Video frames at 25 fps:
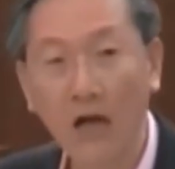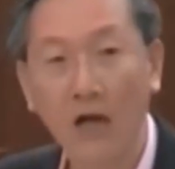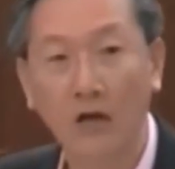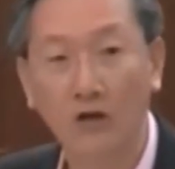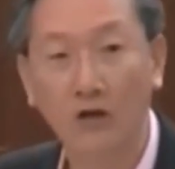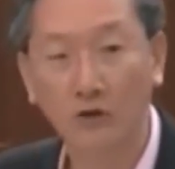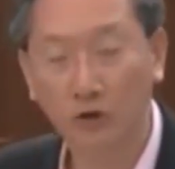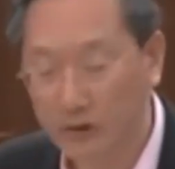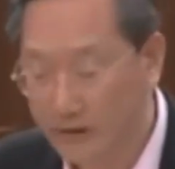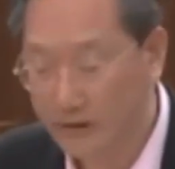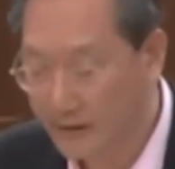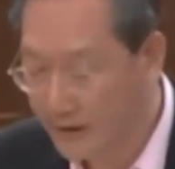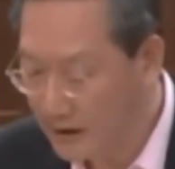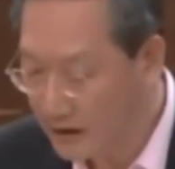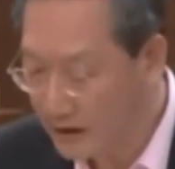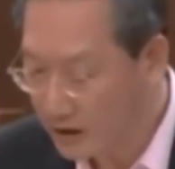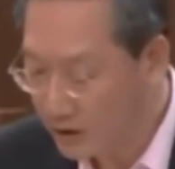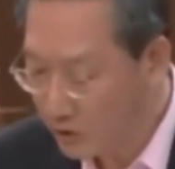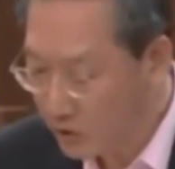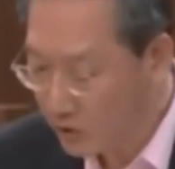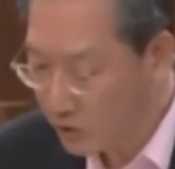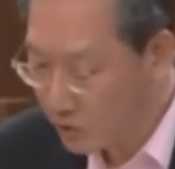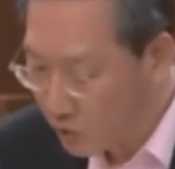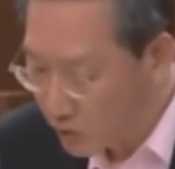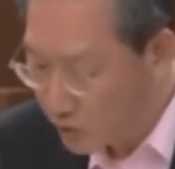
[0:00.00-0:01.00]
So since
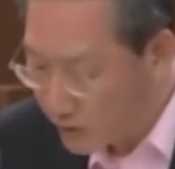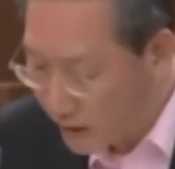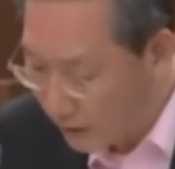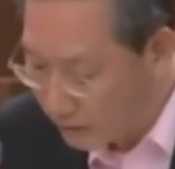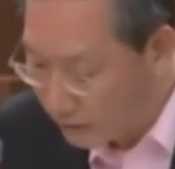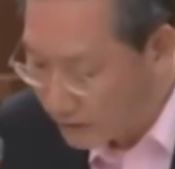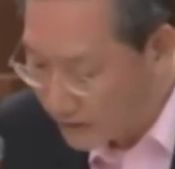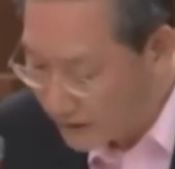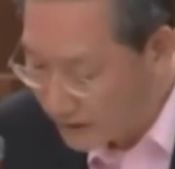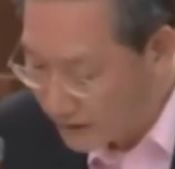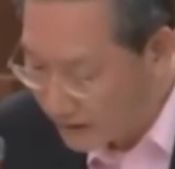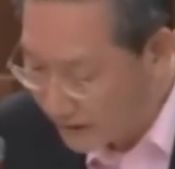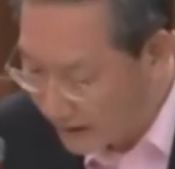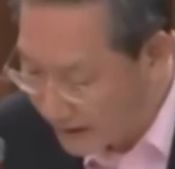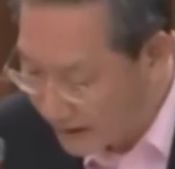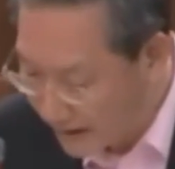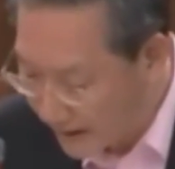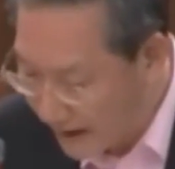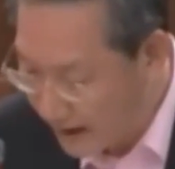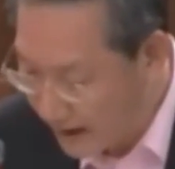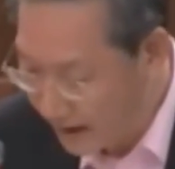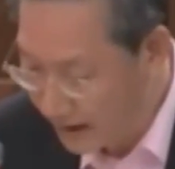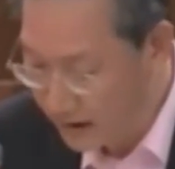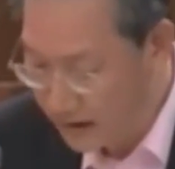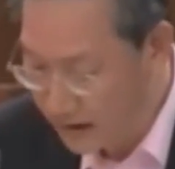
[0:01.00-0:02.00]

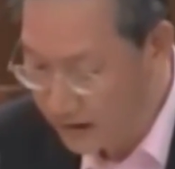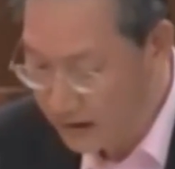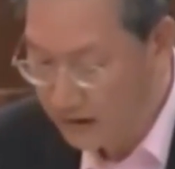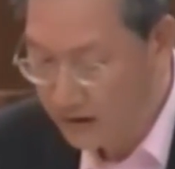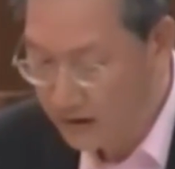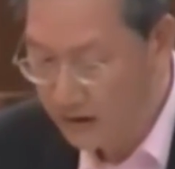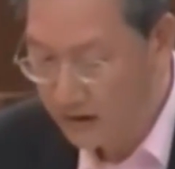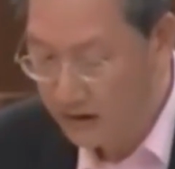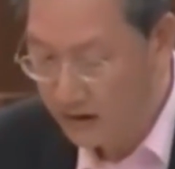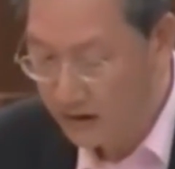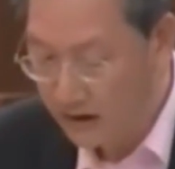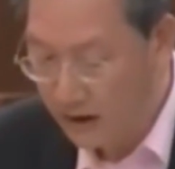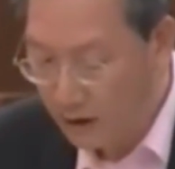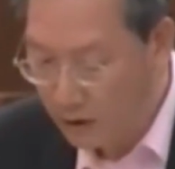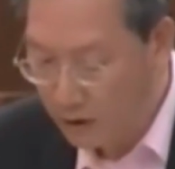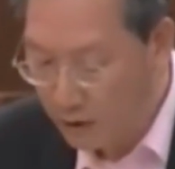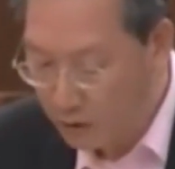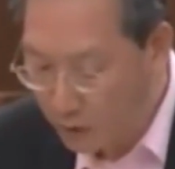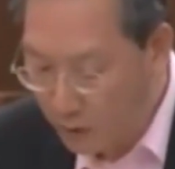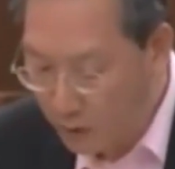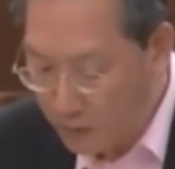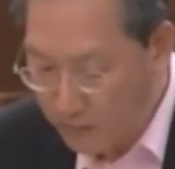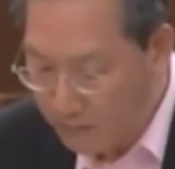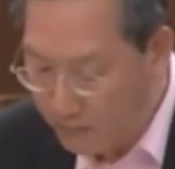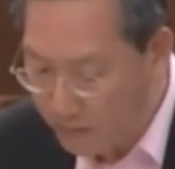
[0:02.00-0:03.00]
2009, a
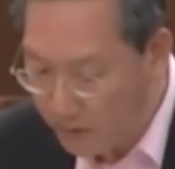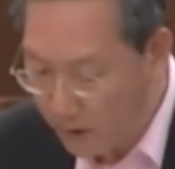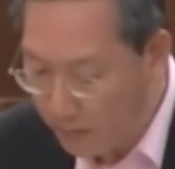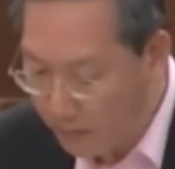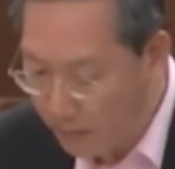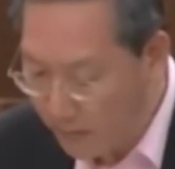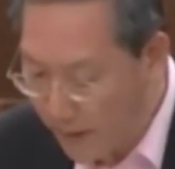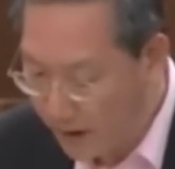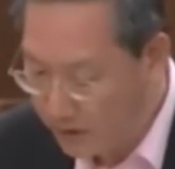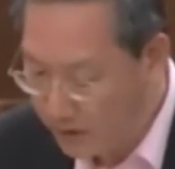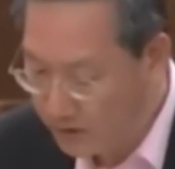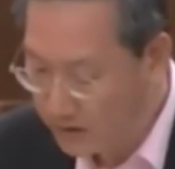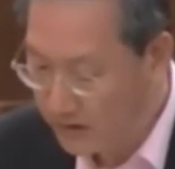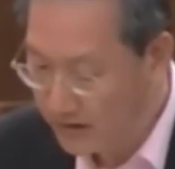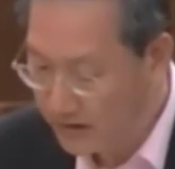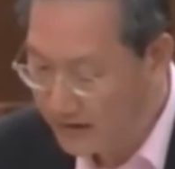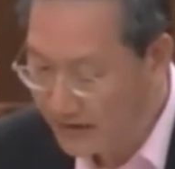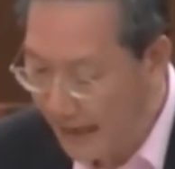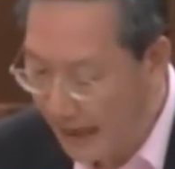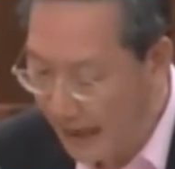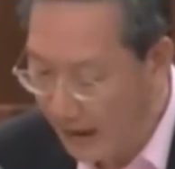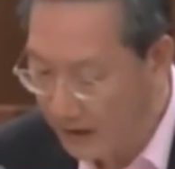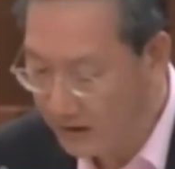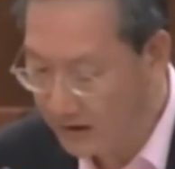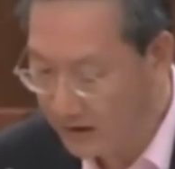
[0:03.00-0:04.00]
group of passionate
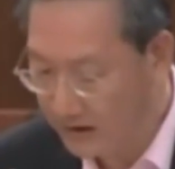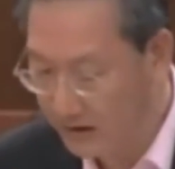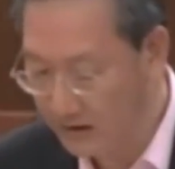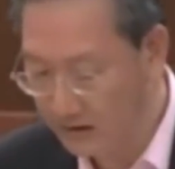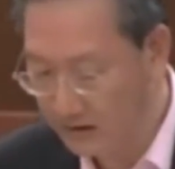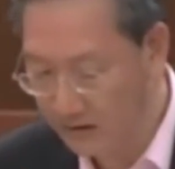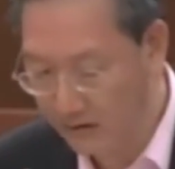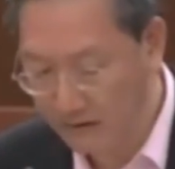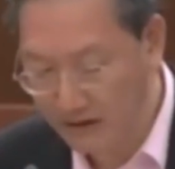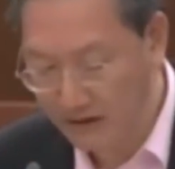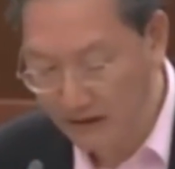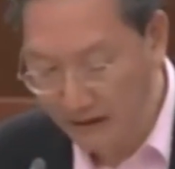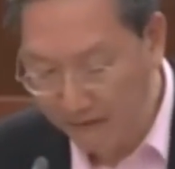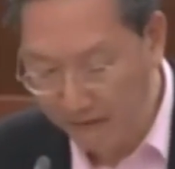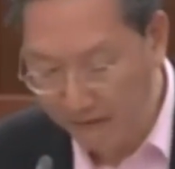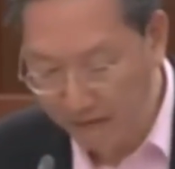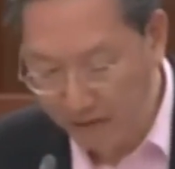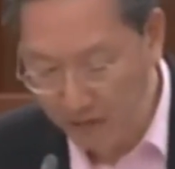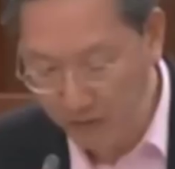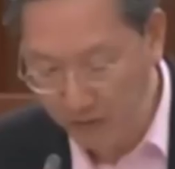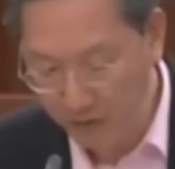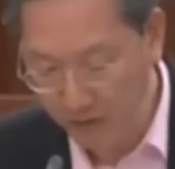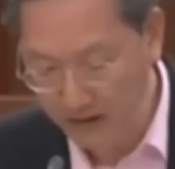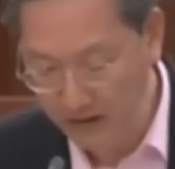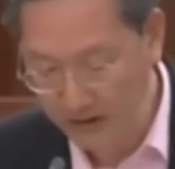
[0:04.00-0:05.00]
youngsters of
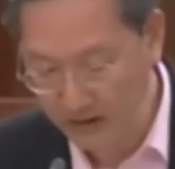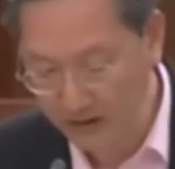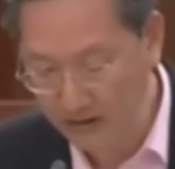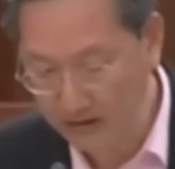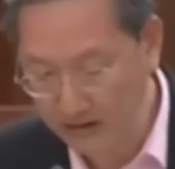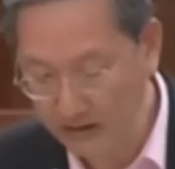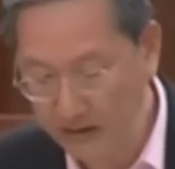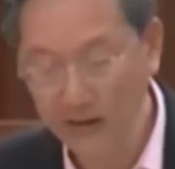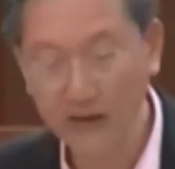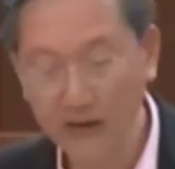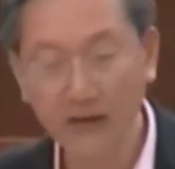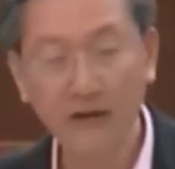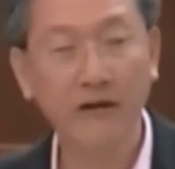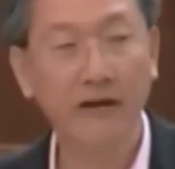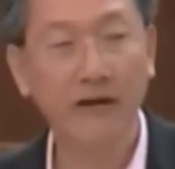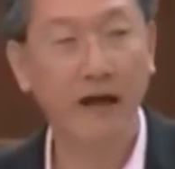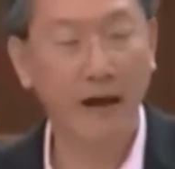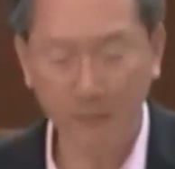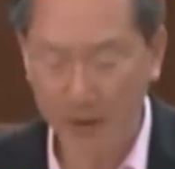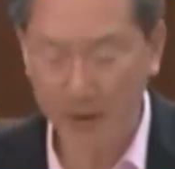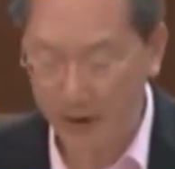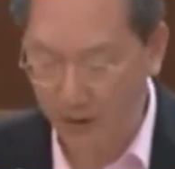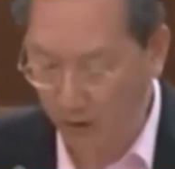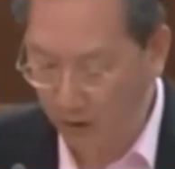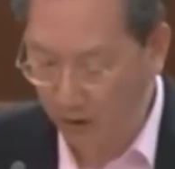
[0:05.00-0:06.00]
different races
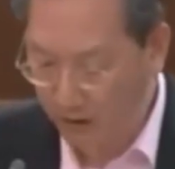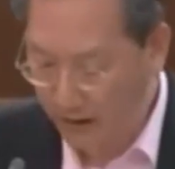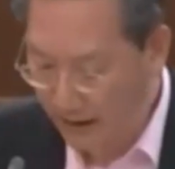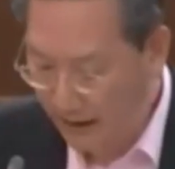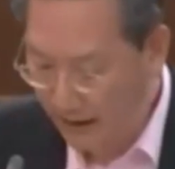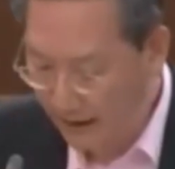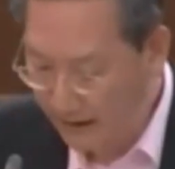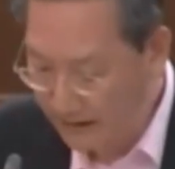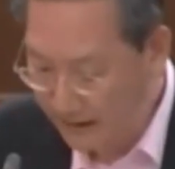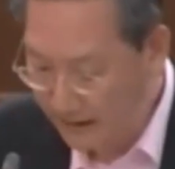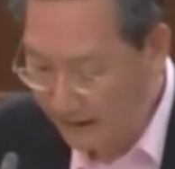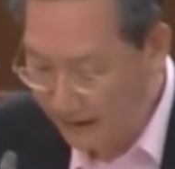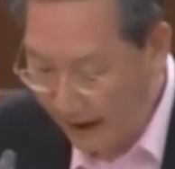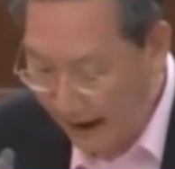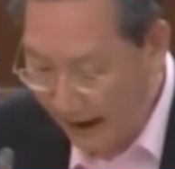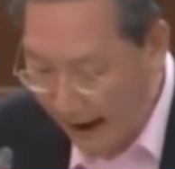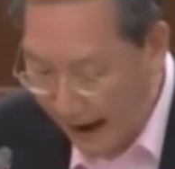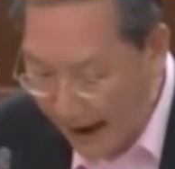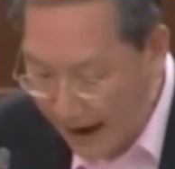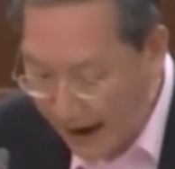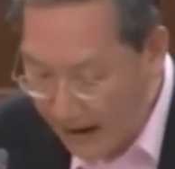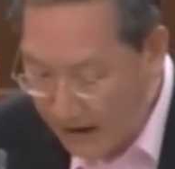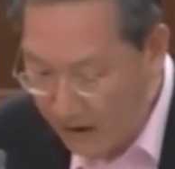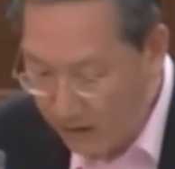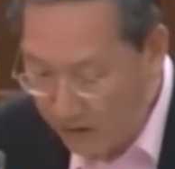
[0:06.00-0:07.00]
have been organizing an
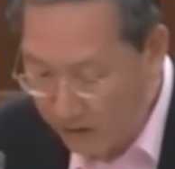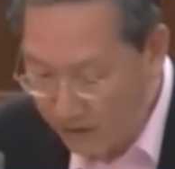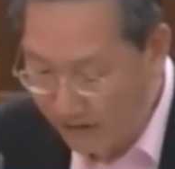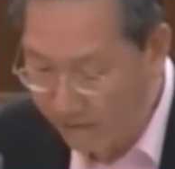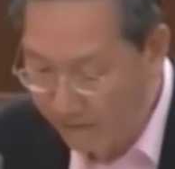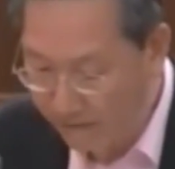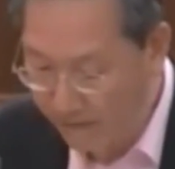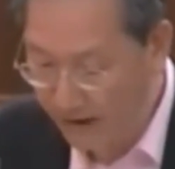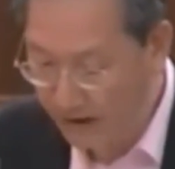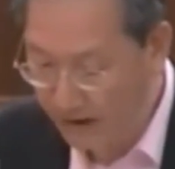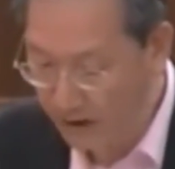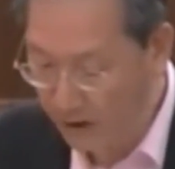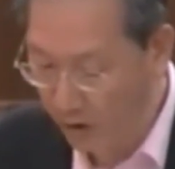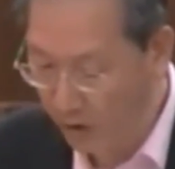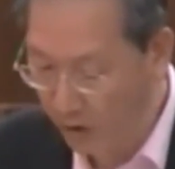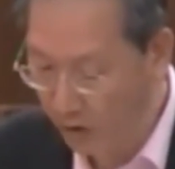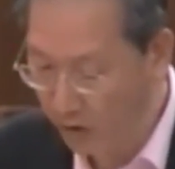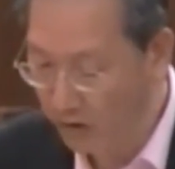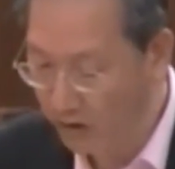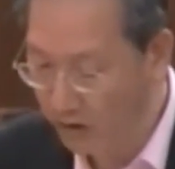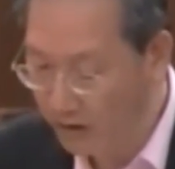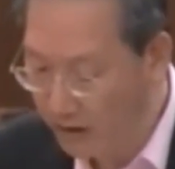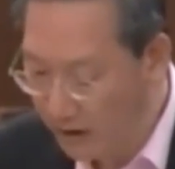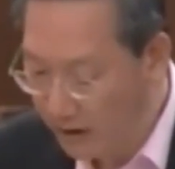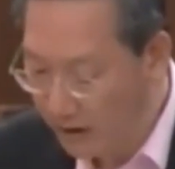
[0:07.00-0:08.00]
annual event
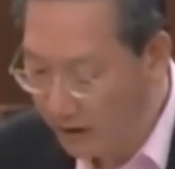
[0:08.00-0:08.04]
called